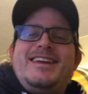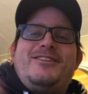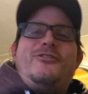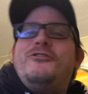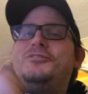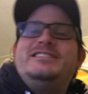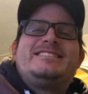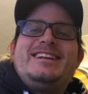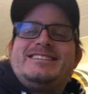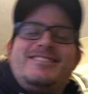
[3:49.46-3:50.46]
I go in
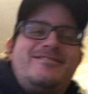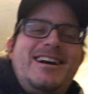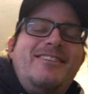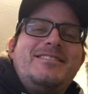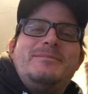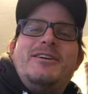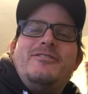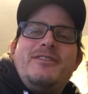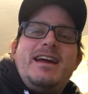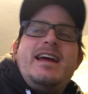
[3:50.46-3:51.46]
such a
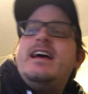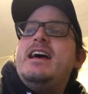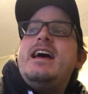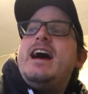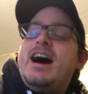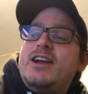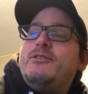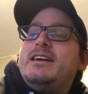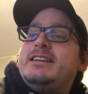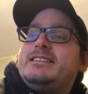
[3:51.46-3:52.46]
roundabout way. How
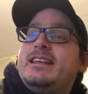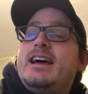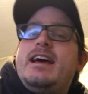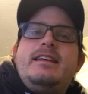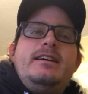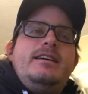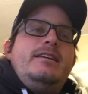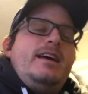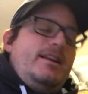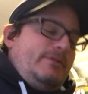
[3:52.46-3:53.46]
do I get to that?
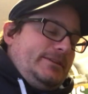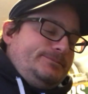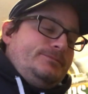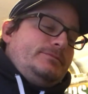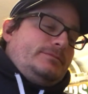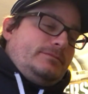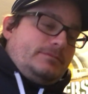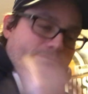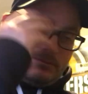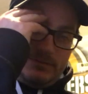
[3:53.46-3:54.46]
Anyway.
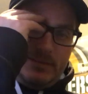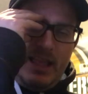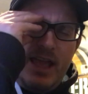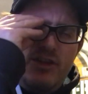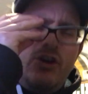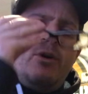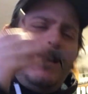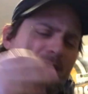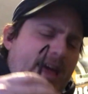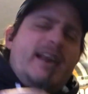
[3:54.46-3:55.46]
You know
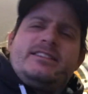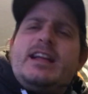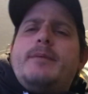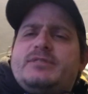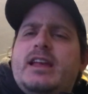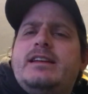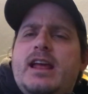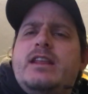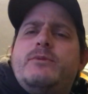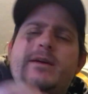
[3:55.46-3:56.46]
what? I gotta stop saying
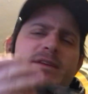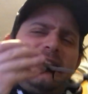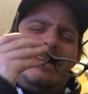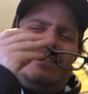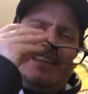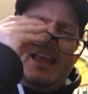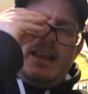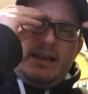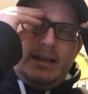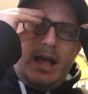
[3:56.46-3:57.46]
anyway because I say
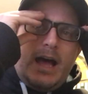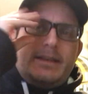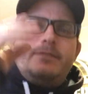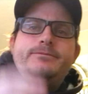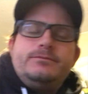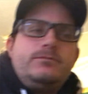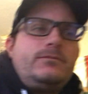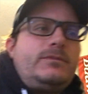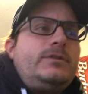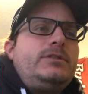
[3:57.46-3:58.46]
it a lot.
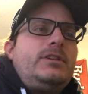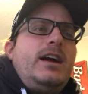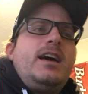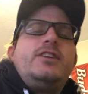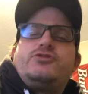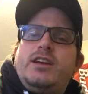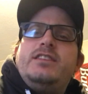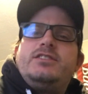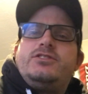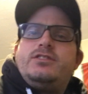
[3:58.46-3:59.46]
I gotta
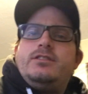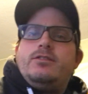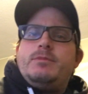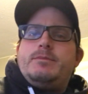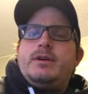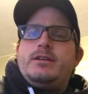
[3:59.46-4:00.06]
transition a little bit